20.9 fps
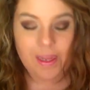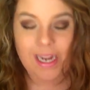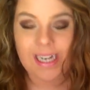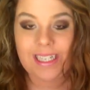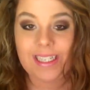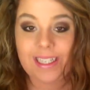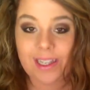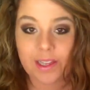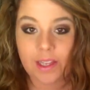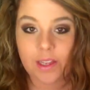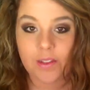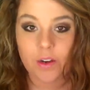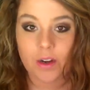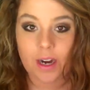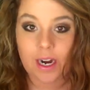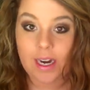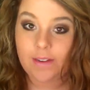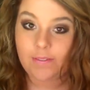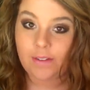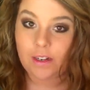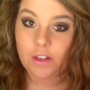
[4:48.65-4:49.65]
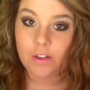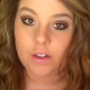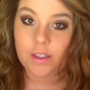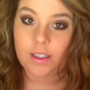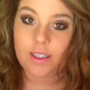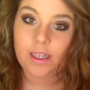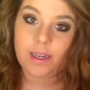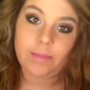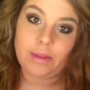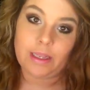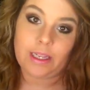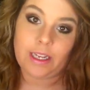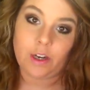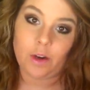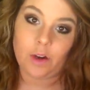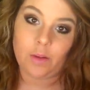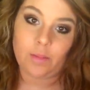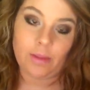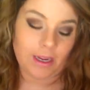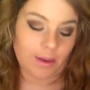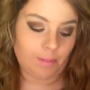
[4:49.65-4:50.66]
I see that they're kind of interested, but they
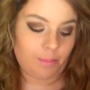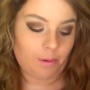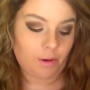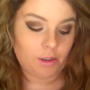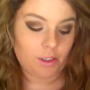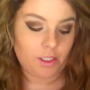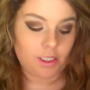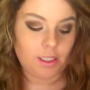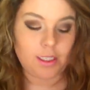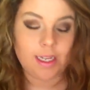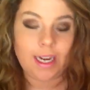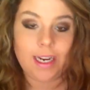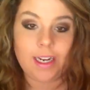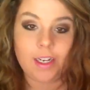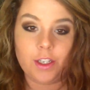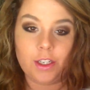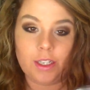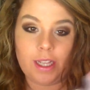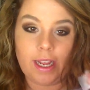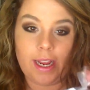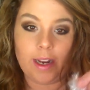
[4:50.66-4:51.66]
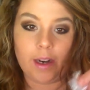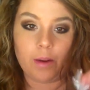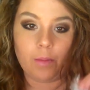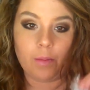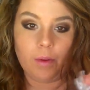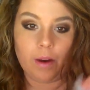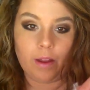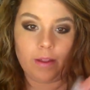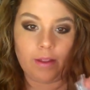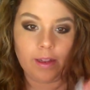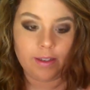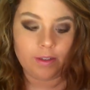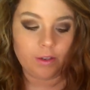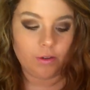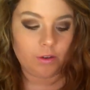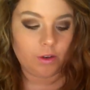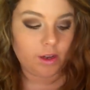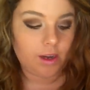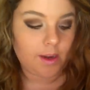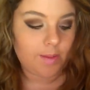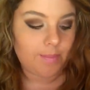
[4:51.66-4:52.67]
don't make a purchase. I can just hand them one of these
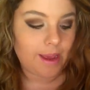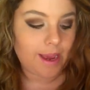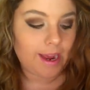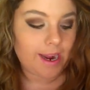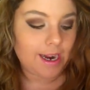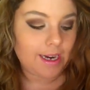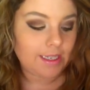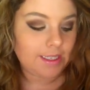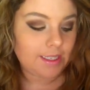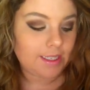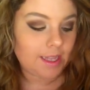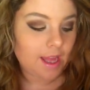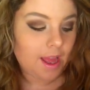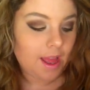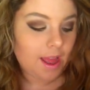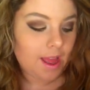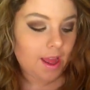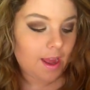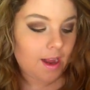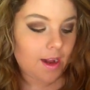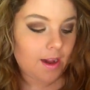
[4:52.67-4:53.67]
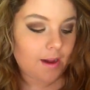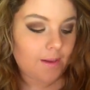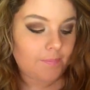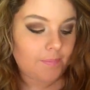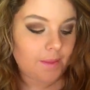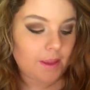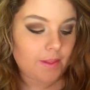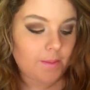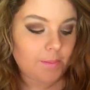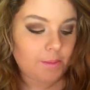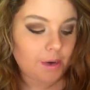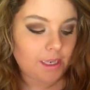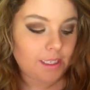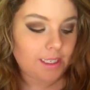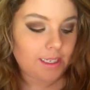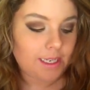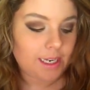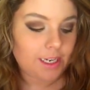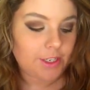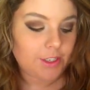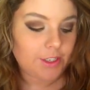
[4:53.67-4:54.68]
little goodie bags. Um, and the
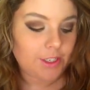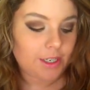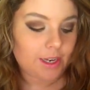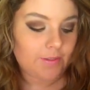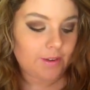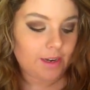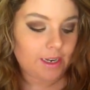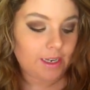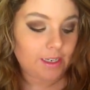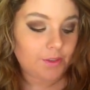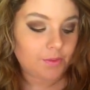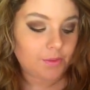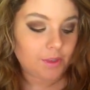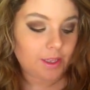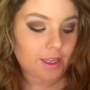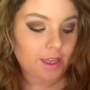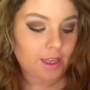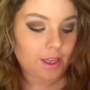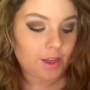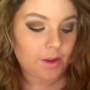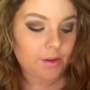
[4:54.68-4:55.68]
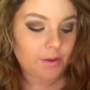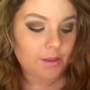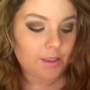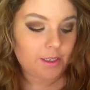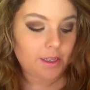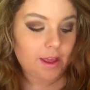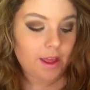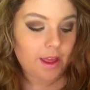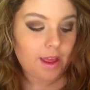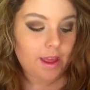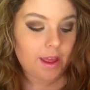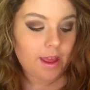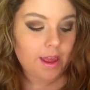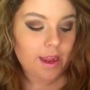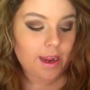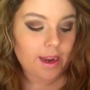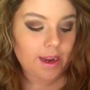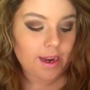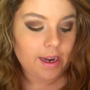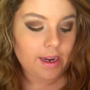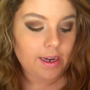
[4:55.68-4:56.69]
presentation of it is really cute.
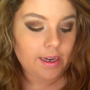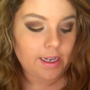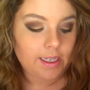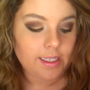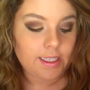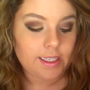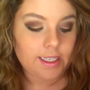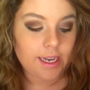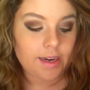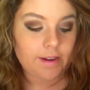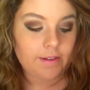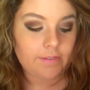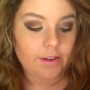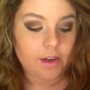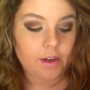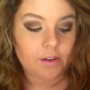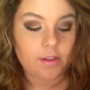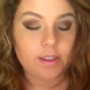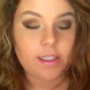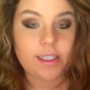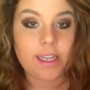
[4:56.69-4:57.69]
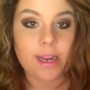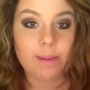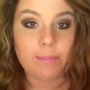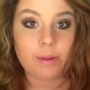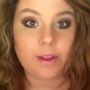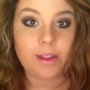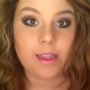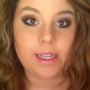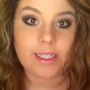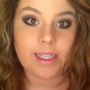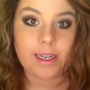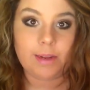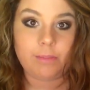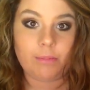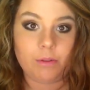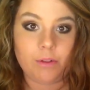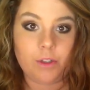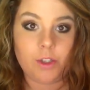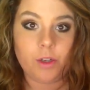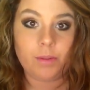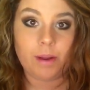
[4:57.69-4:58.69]
And instead of, you know, stapling the
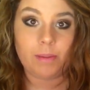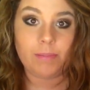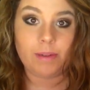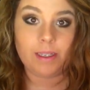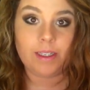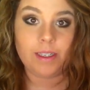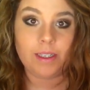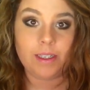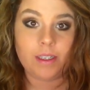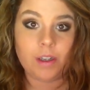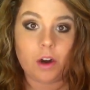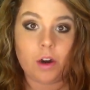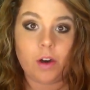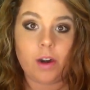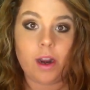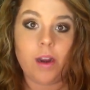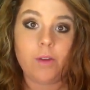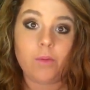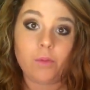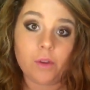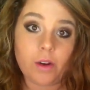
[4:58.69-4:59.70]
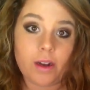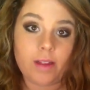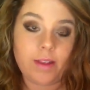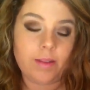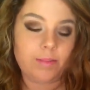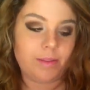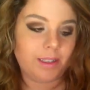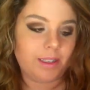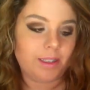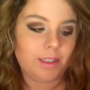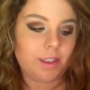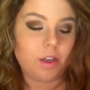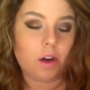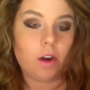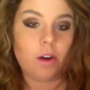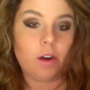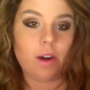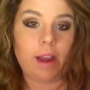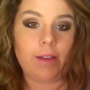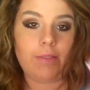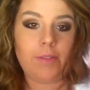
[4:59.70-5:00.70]
sample to my business card and ruining the business
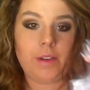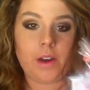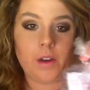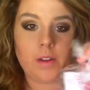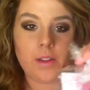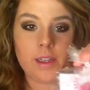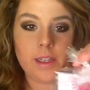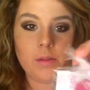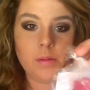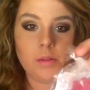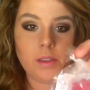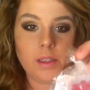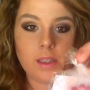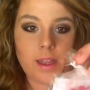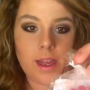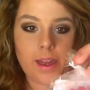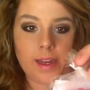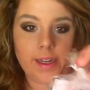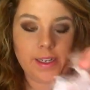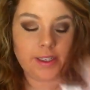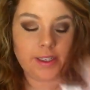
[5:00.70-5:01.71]
card, I figured this was a lot